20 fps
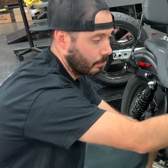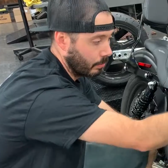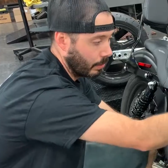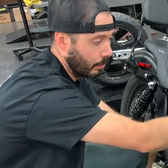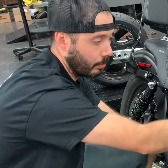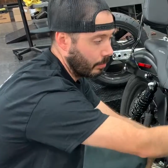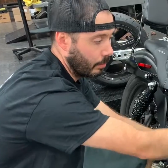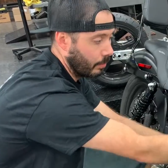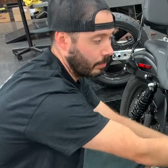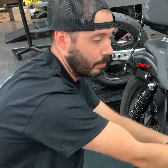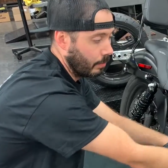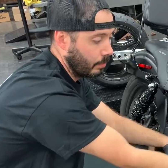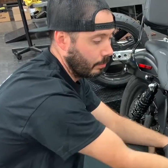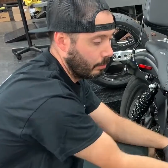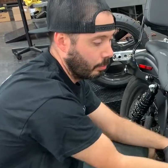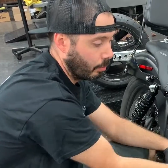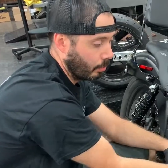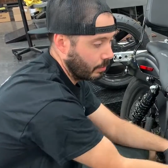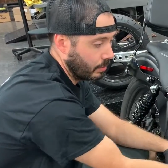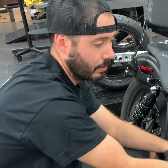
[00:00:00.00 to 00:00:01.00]
rubber
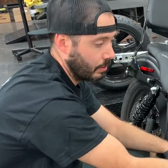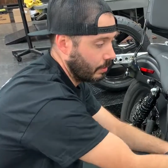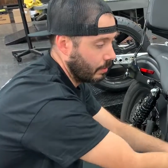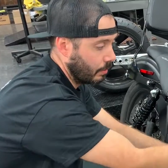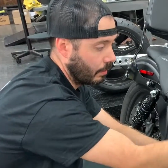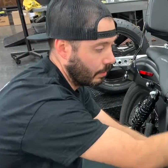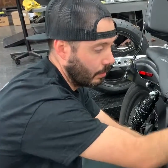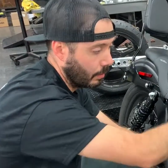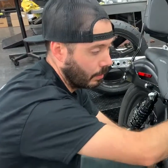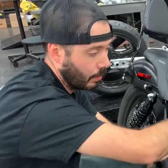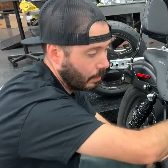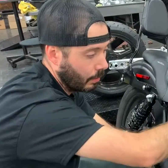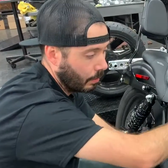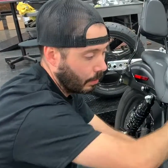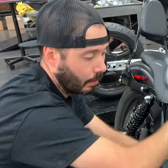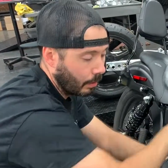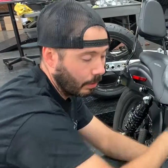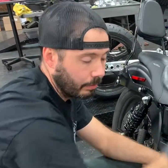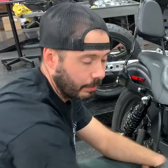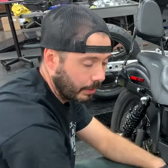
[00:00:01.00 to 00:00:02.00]
portion
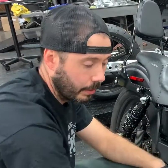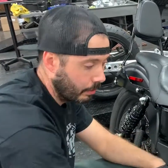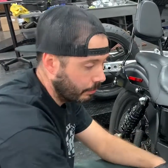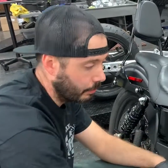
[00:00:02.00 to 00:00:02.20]
off the air